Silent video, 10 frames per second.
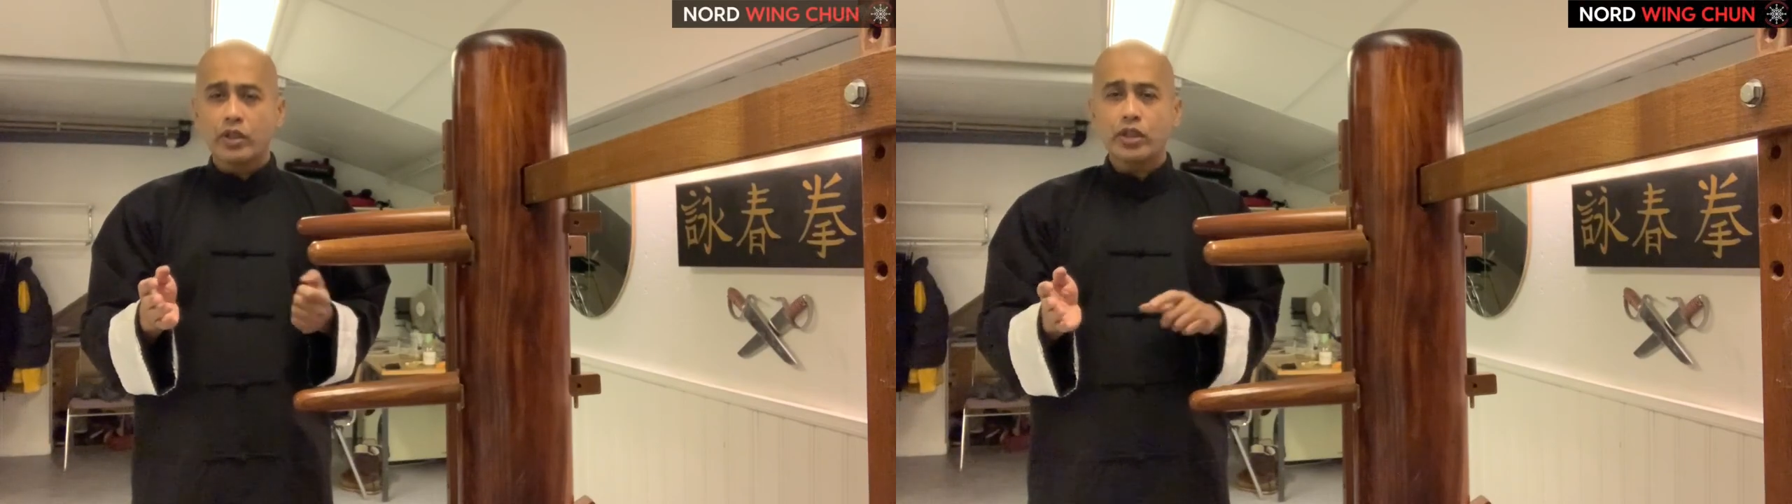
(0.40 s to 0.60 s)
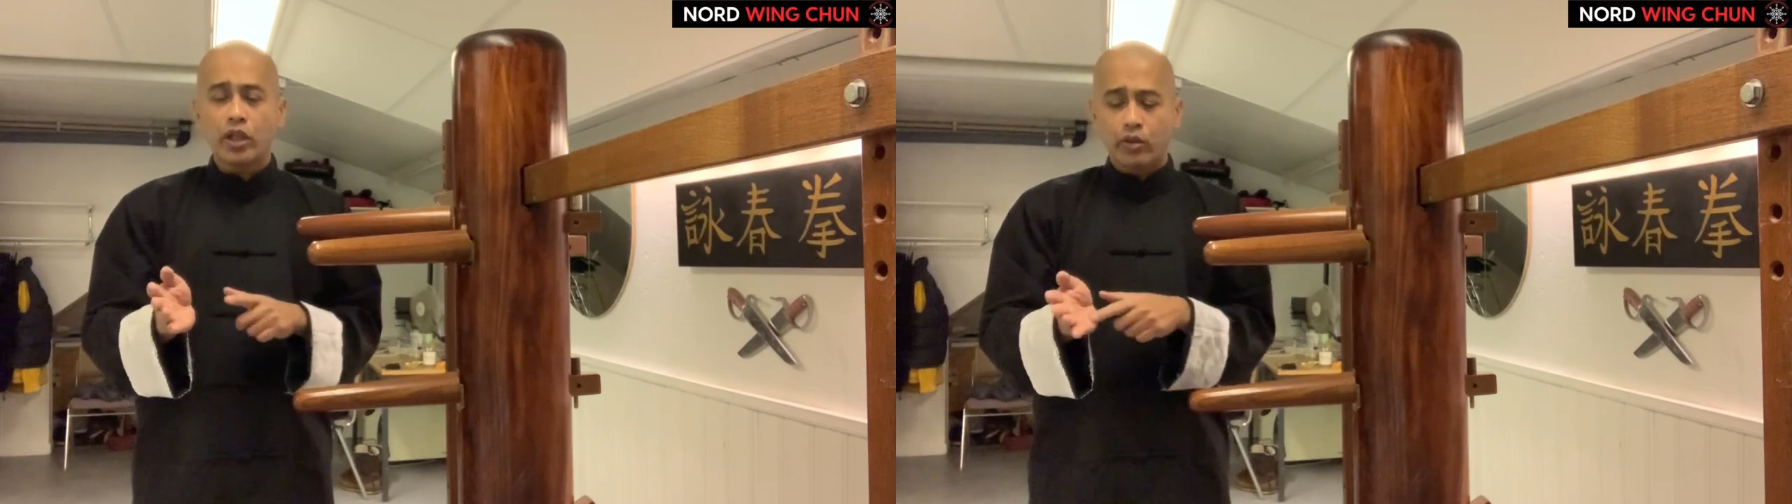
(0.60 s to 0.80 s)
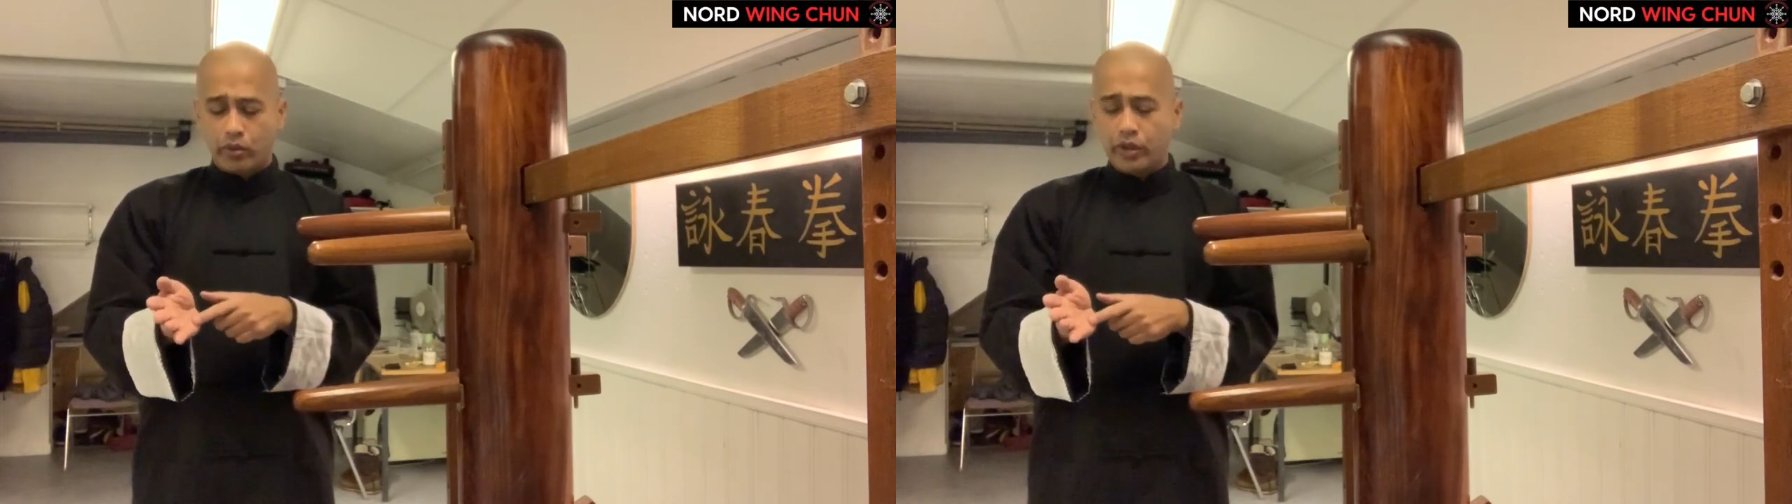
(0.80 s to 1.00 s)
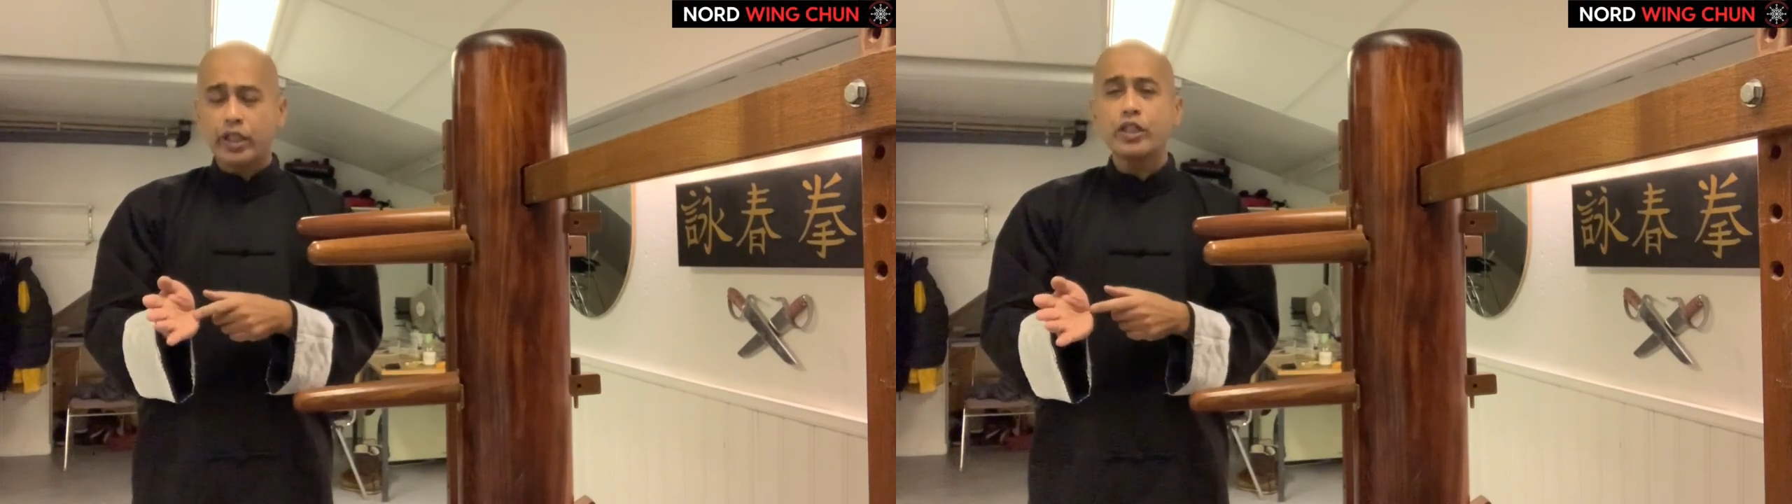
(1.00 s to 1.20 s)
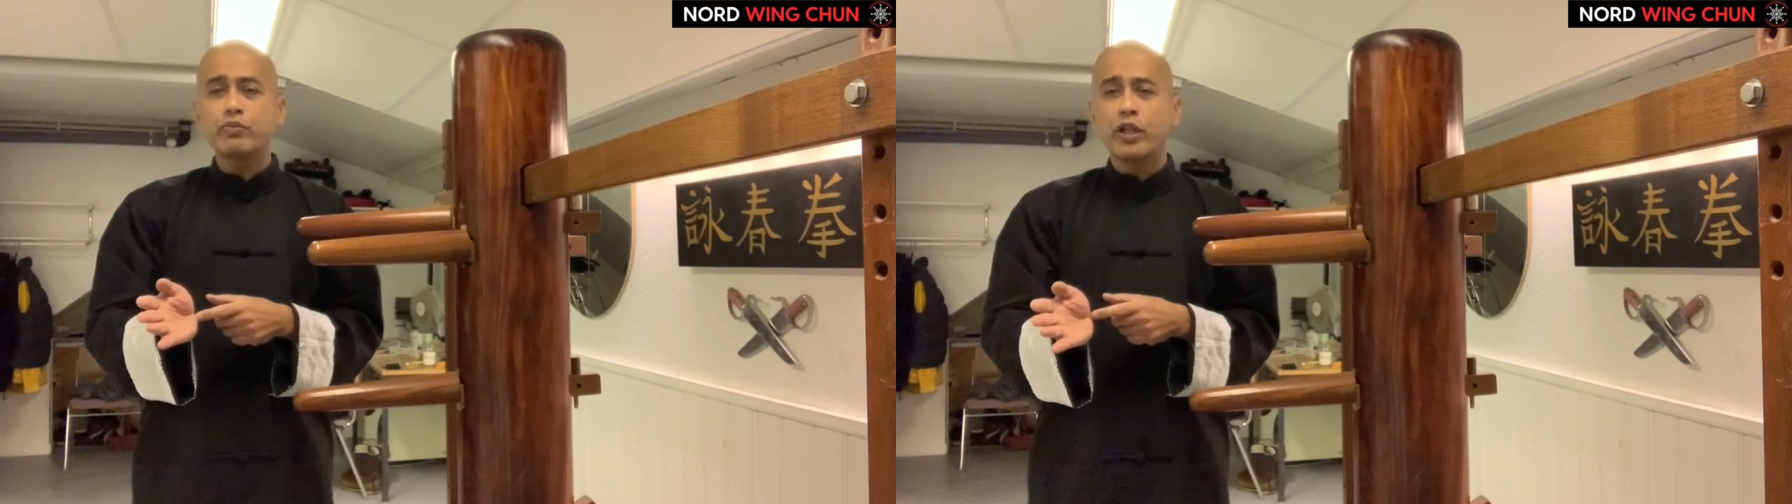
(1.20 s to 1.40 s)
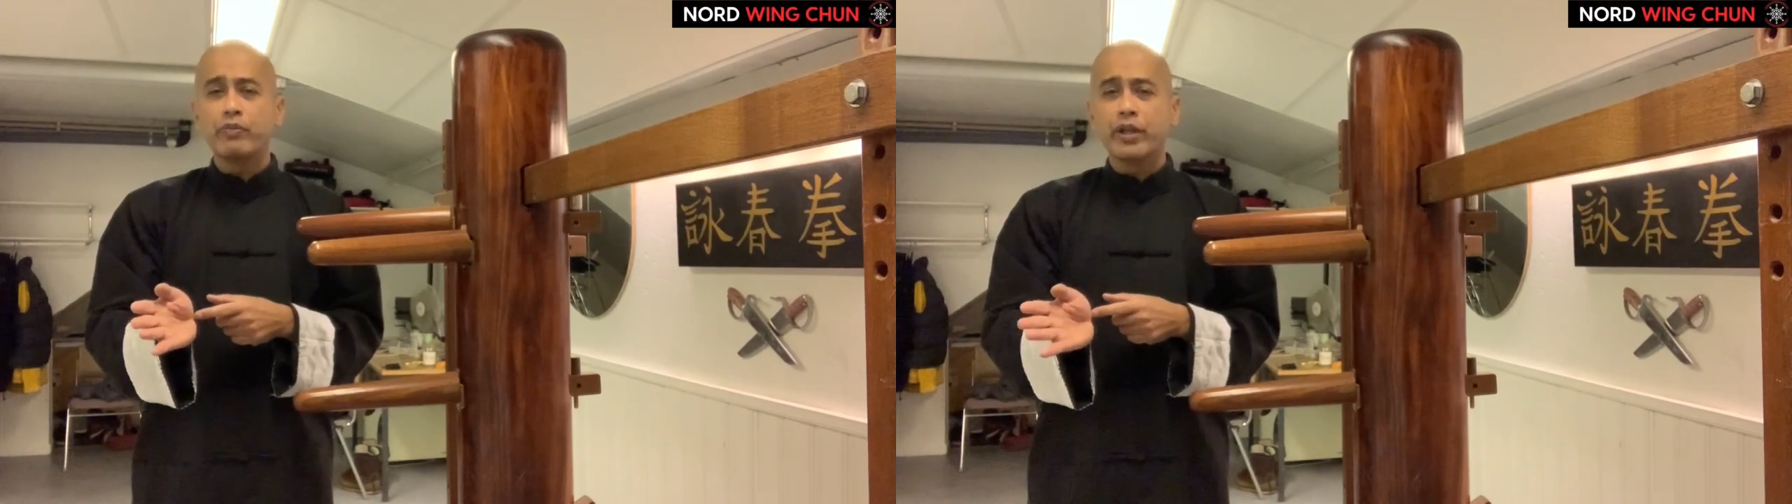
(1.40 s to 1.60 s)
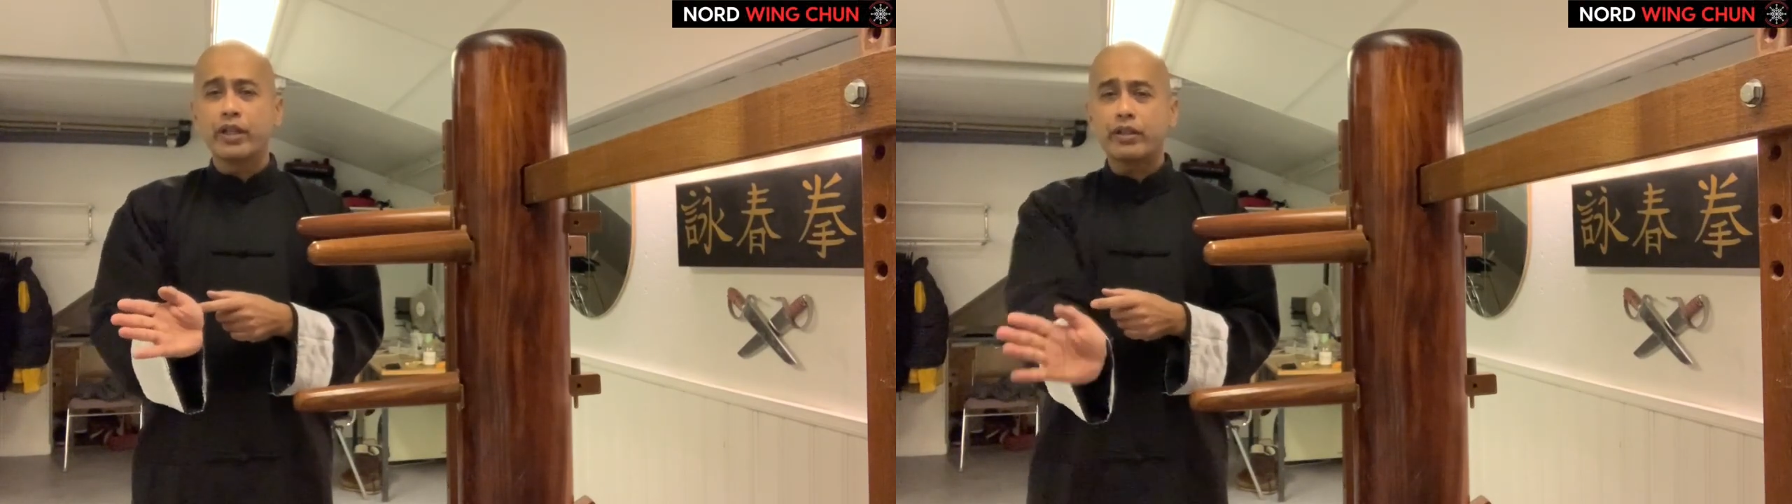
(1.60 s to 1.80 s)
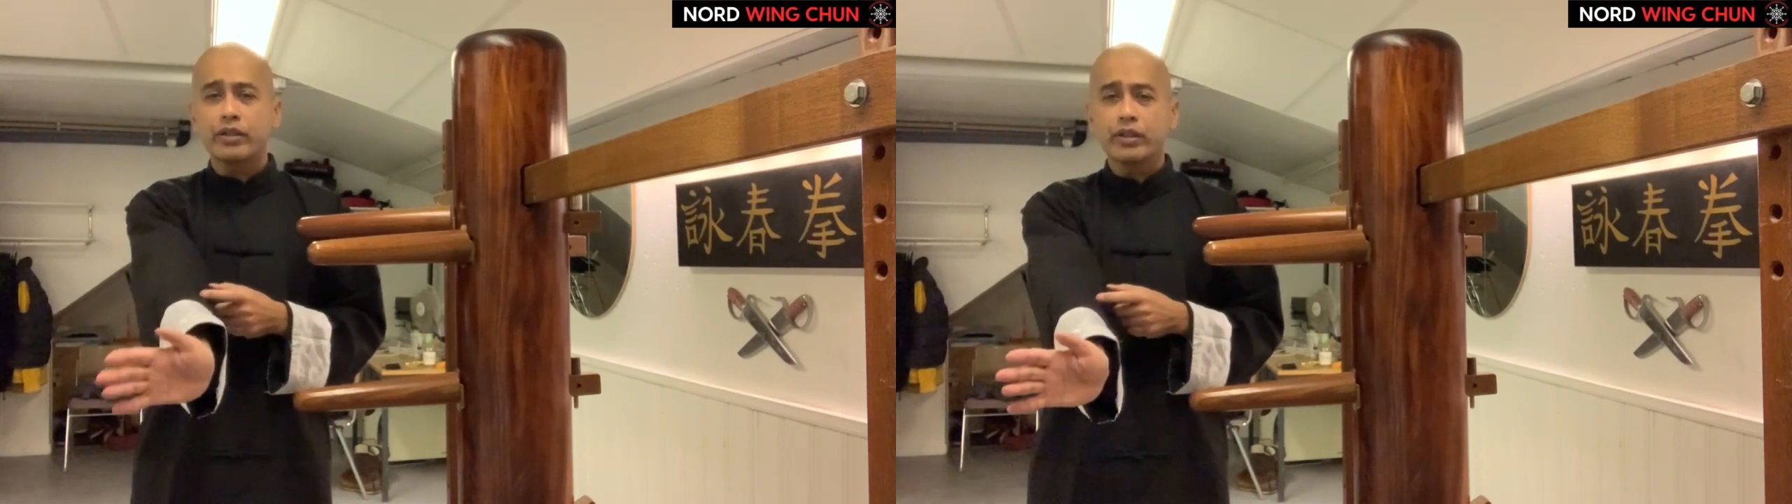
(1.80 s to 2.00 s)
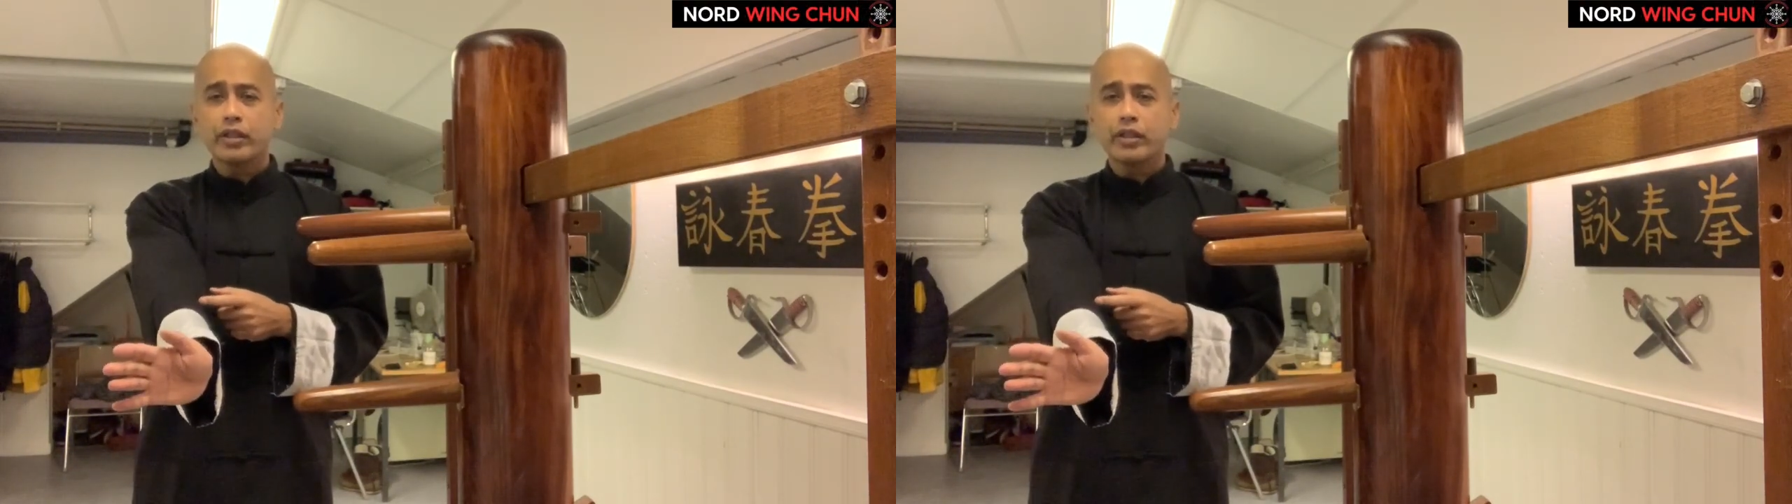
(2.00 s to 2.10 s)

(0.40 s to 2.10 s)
So this movement,